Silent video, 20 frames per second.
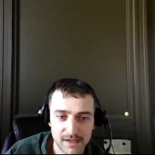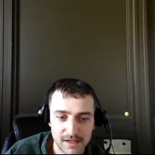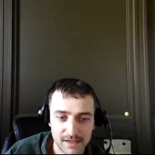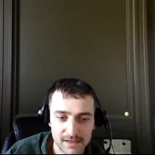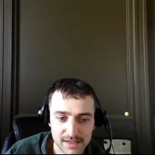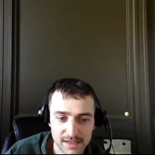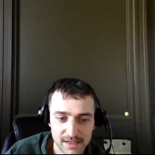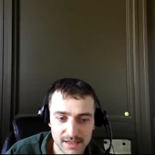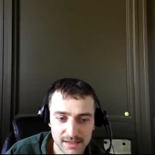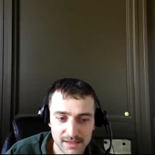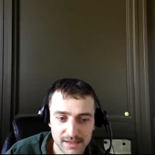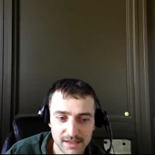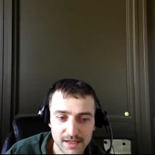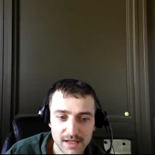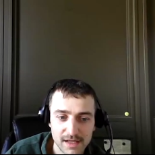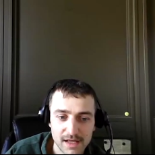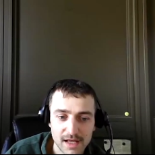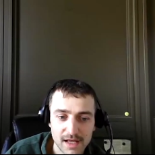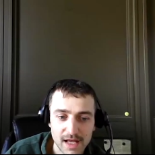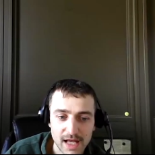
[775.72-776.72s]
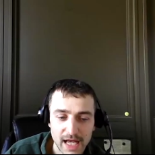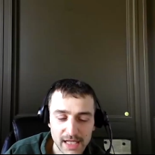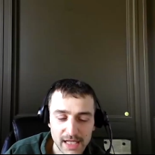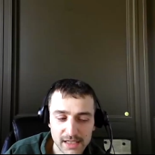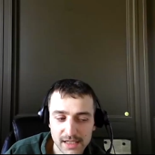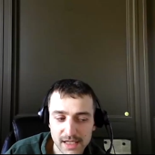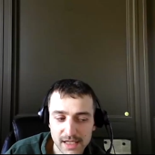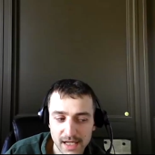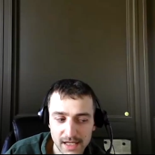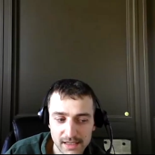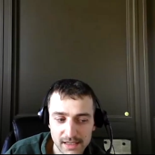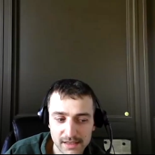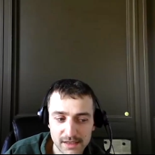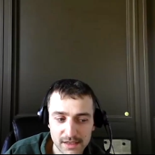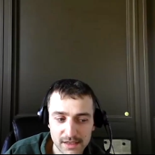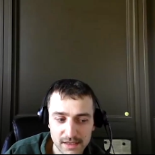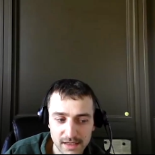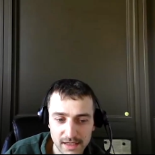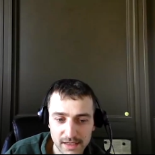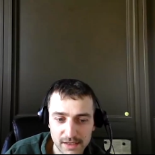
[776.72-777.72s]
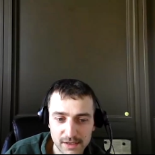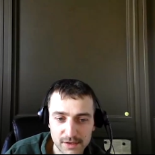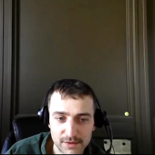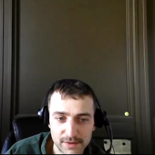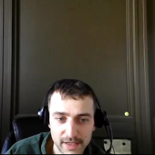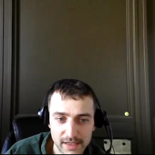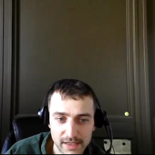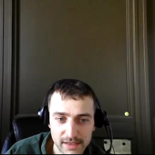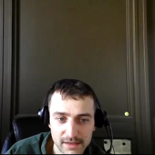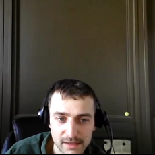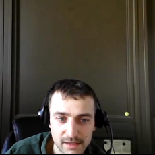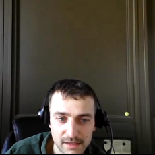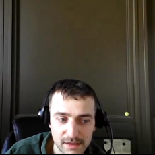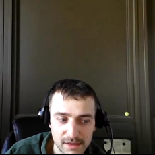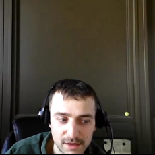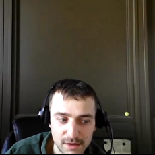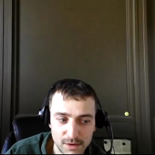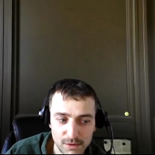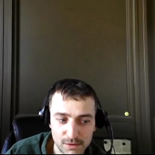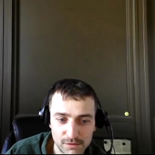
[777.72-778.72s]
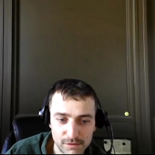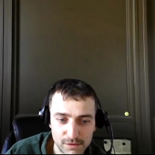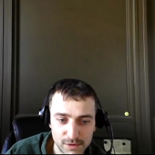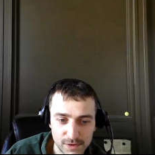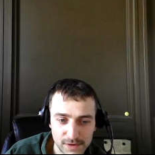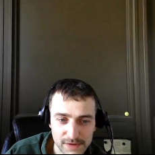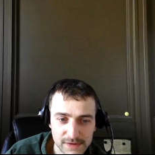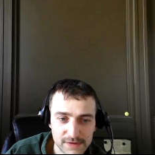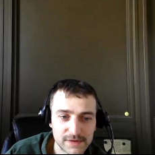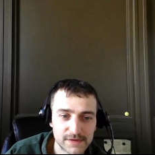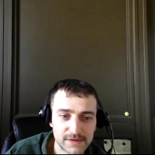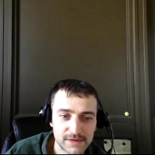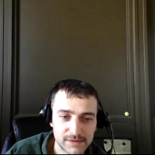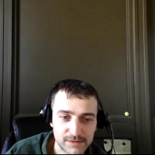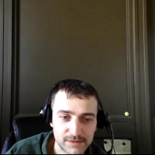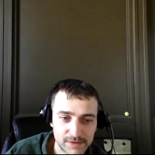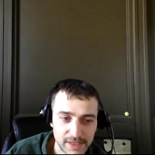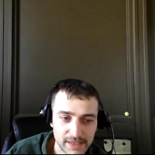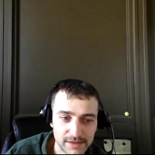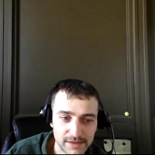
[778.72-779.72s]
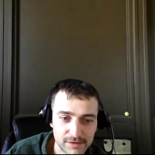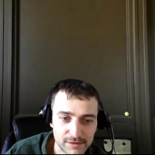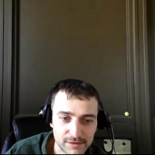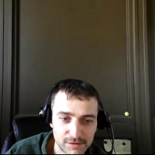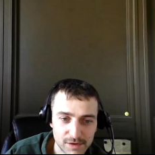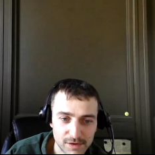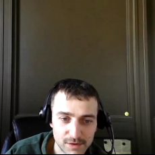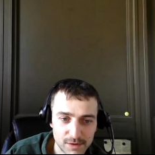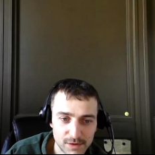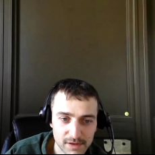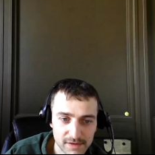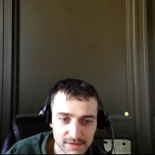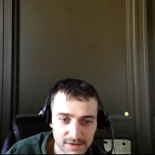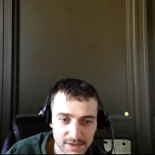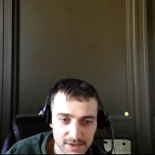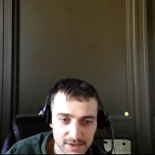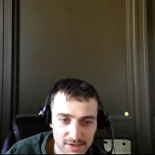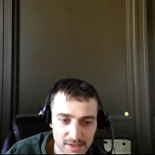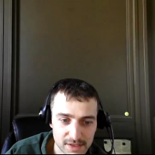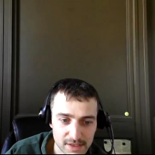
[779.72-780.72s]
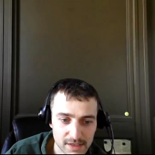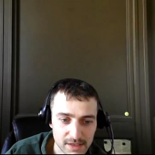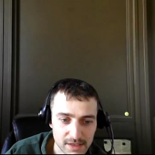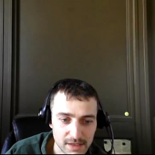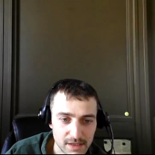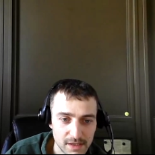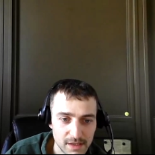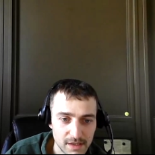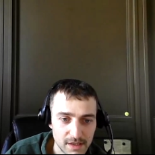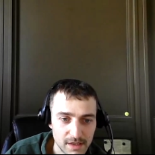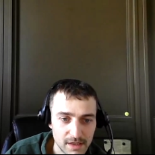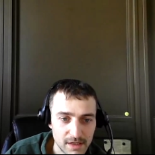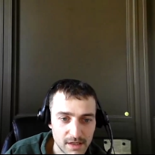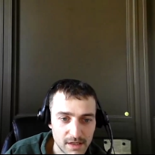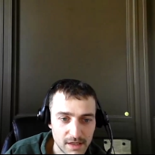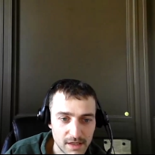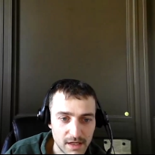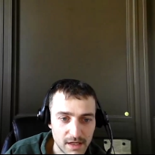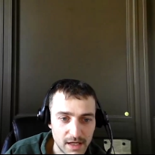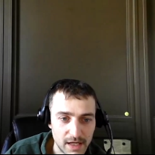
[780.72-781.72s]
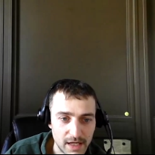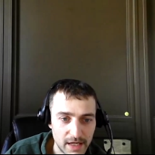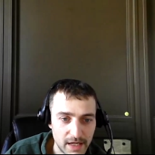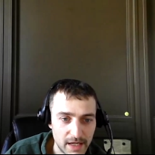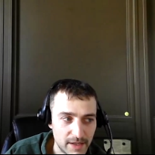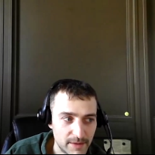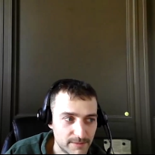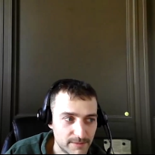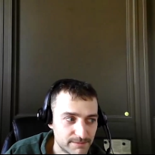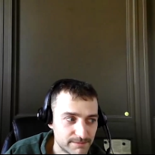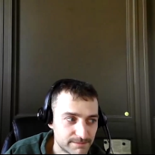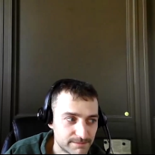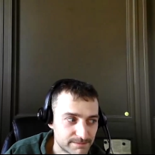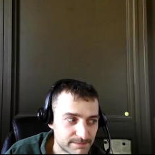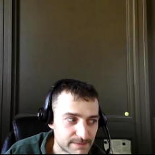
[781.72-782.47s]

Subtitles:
content and can like create their own voice, right, for the organization. And